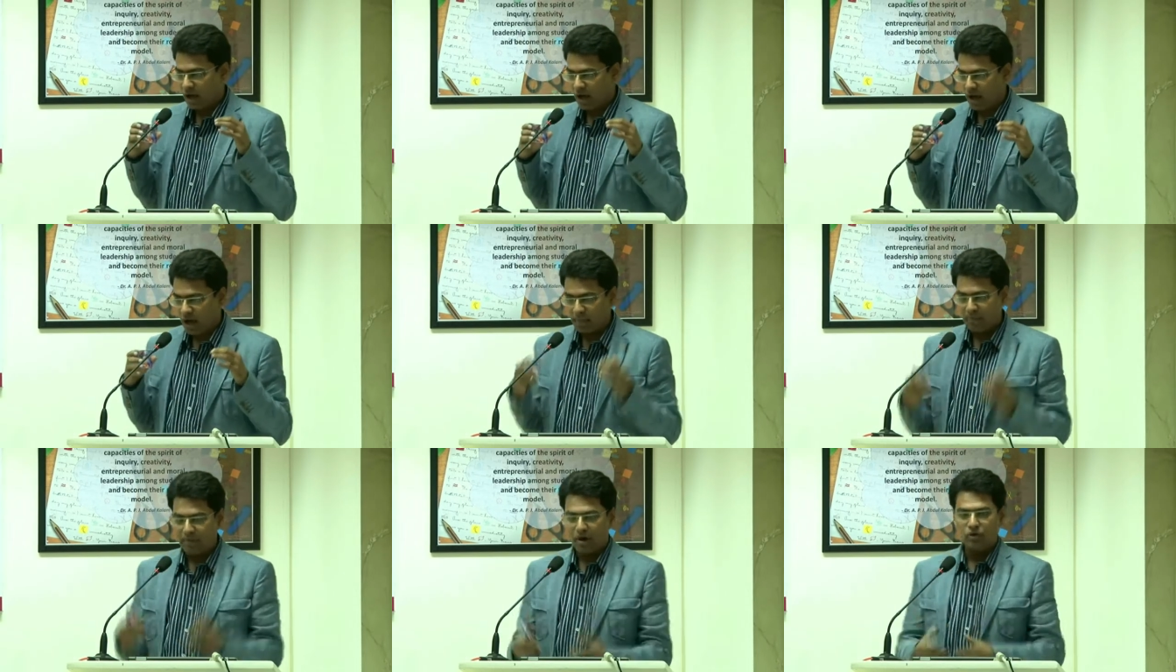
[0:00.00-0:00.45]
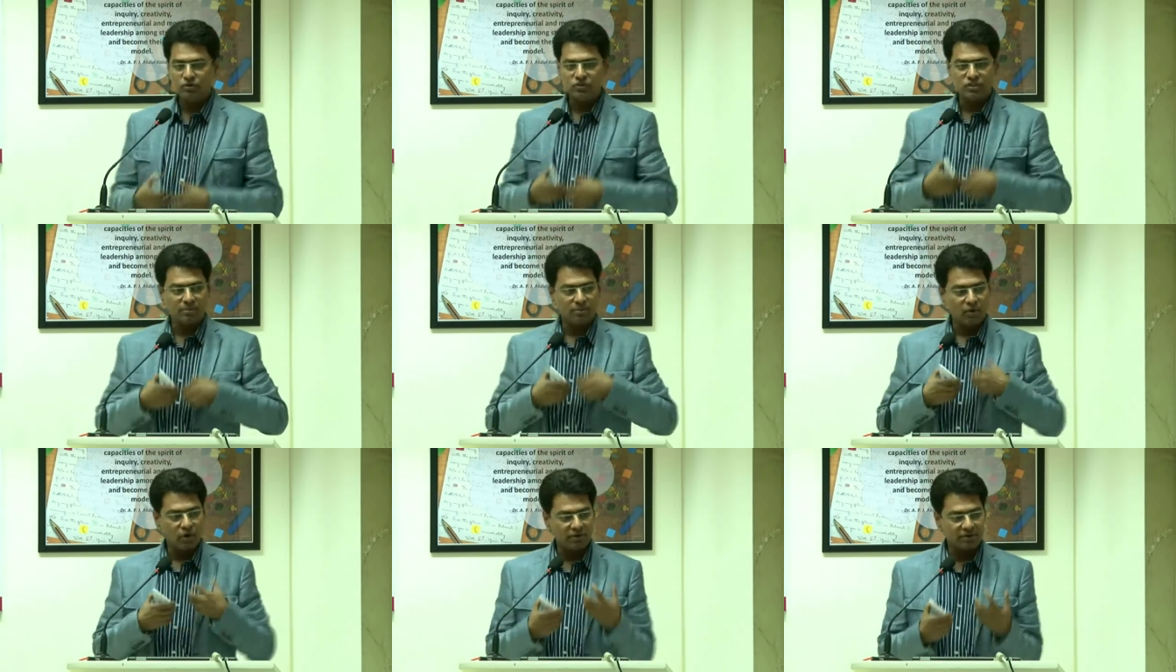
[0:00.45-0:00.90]
about
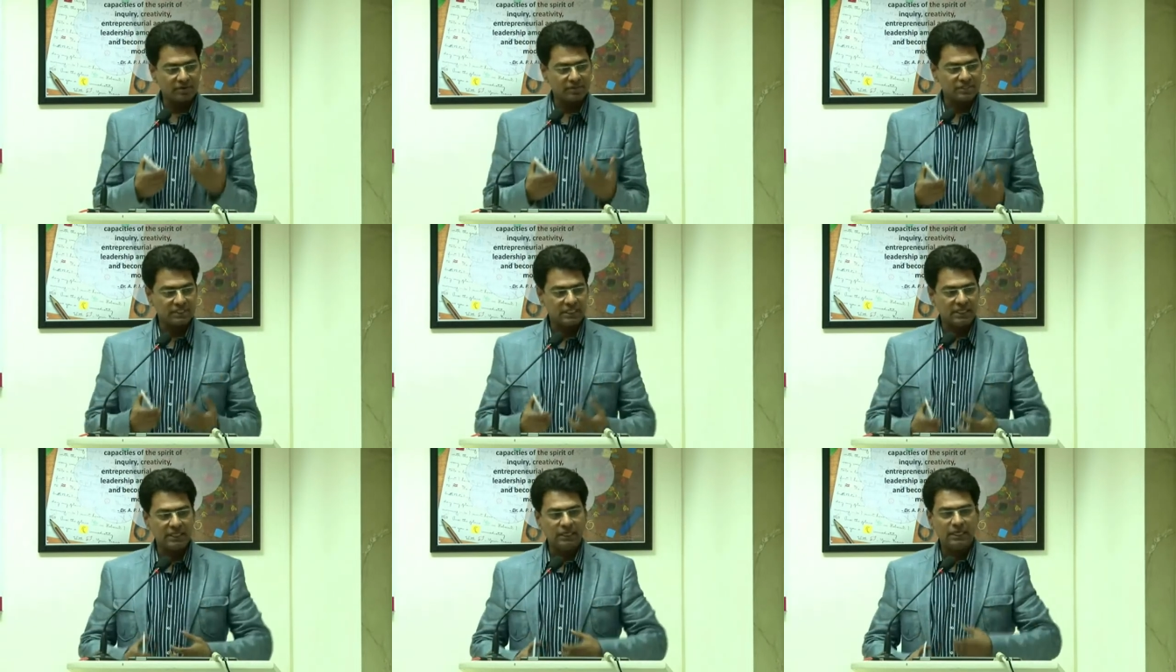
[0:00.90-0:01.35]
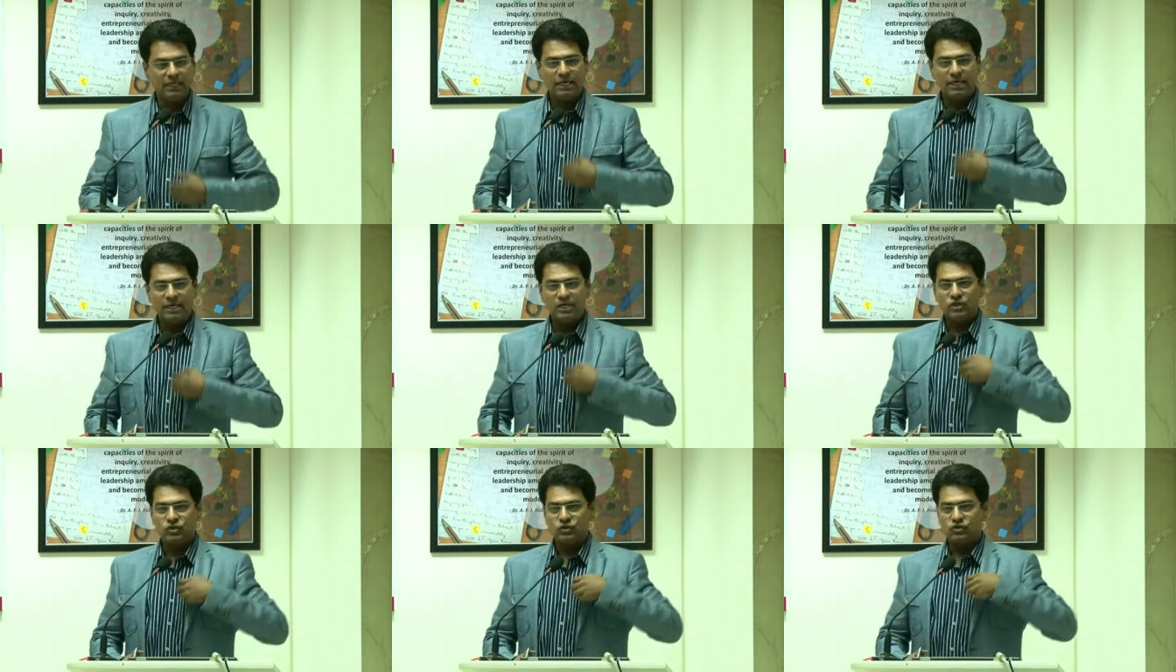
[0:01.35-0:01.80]
democracy,
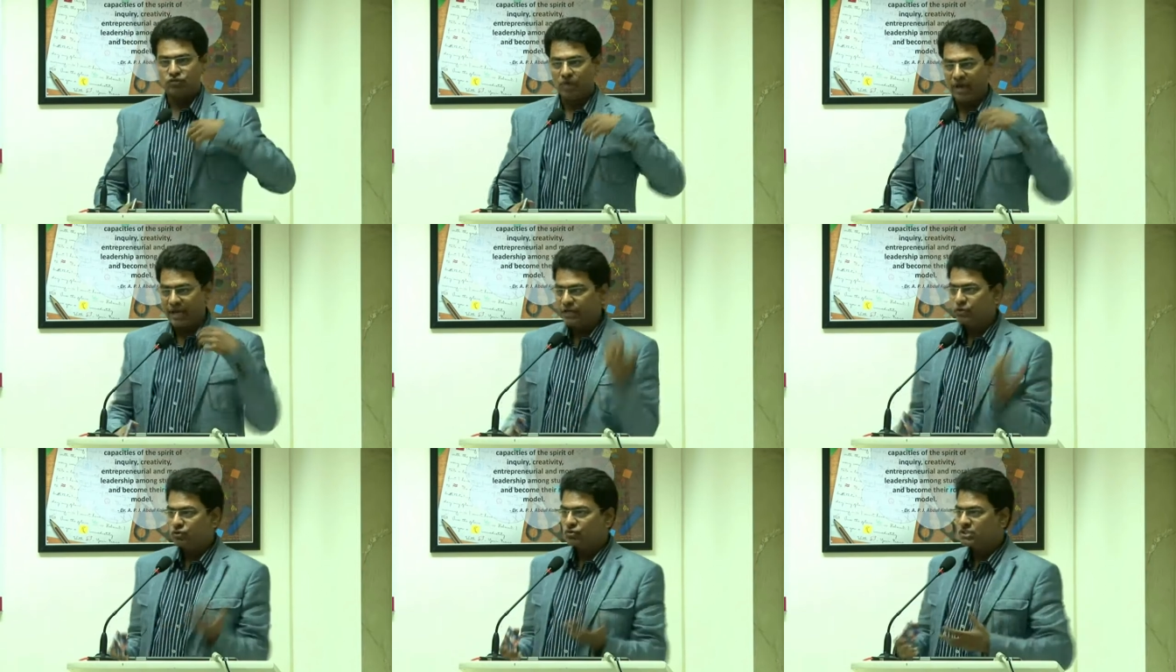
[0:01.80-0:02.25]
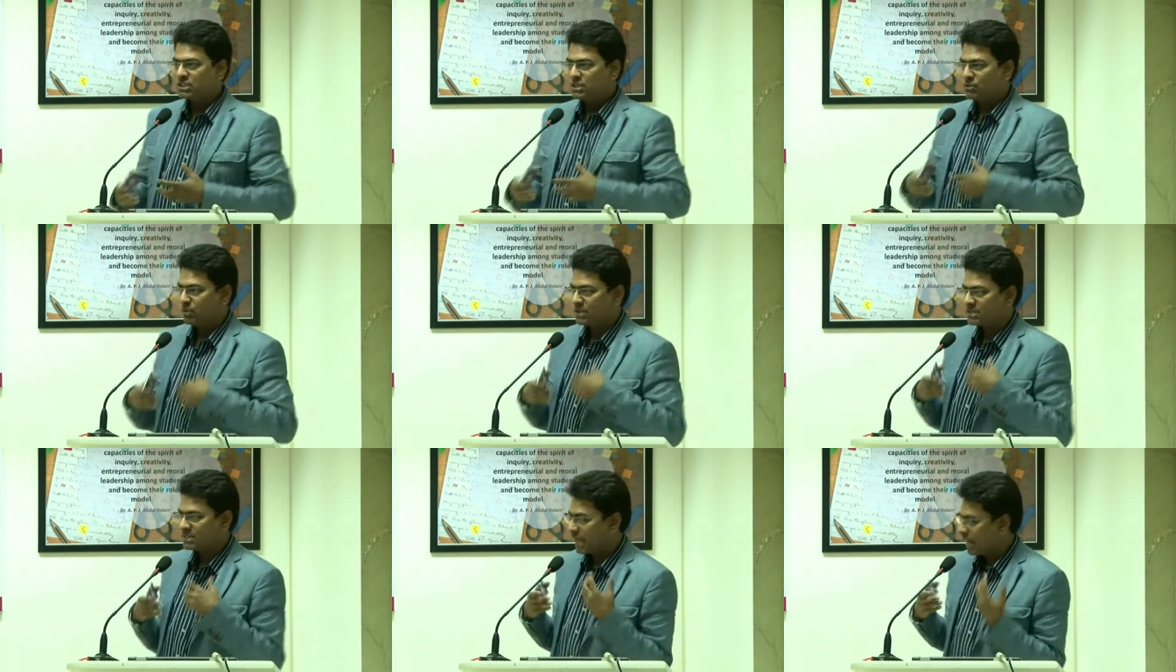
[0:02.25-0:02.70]
trying to see
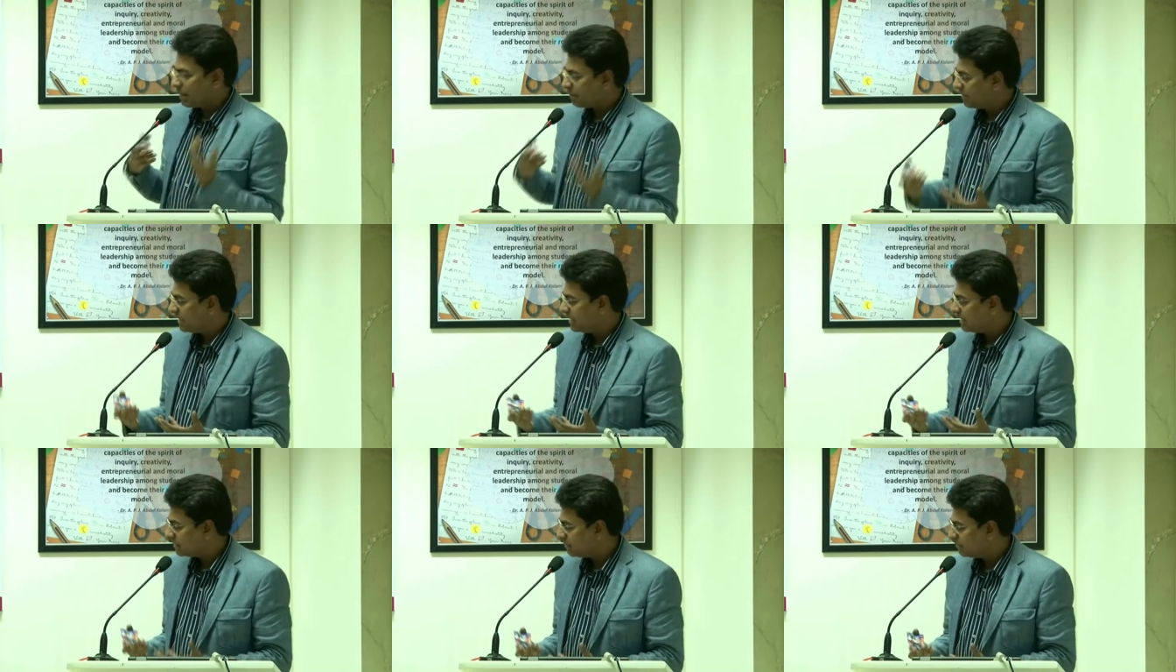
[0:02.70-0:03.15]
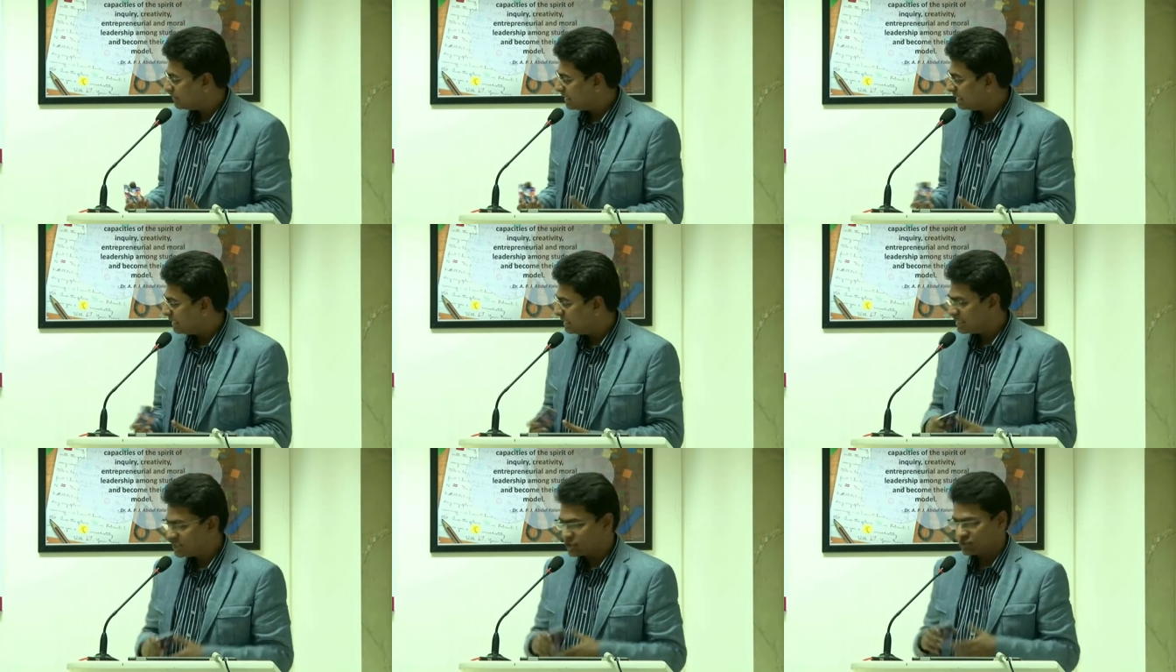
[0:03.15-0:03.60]
what's happening in the
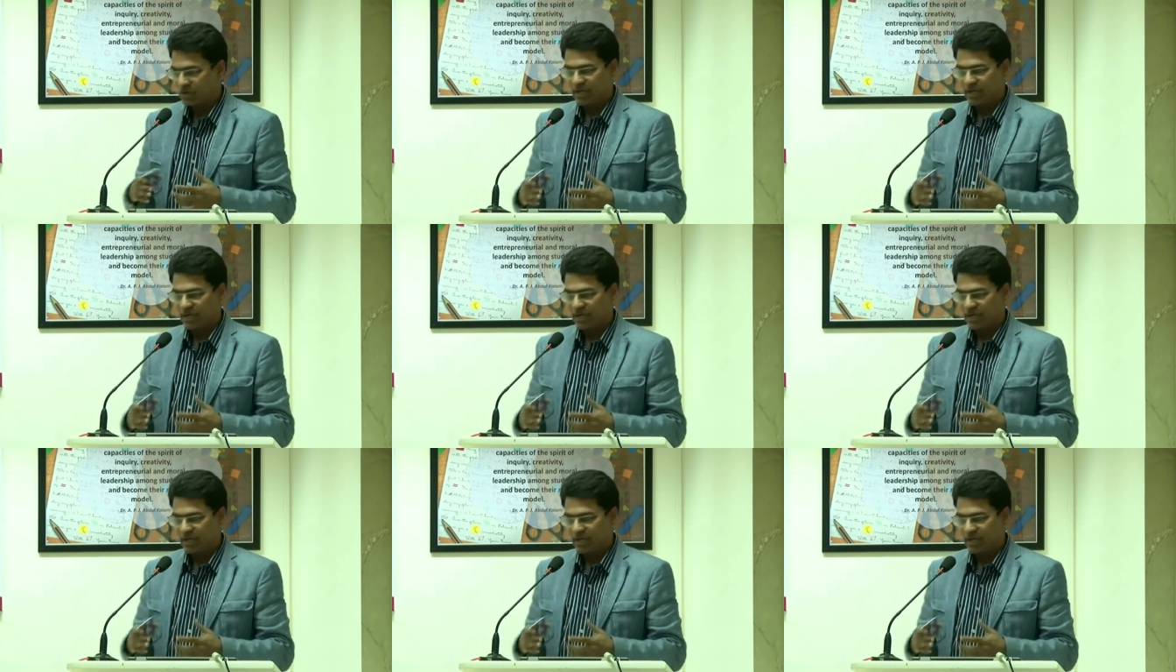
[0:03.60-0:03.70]
Middle East,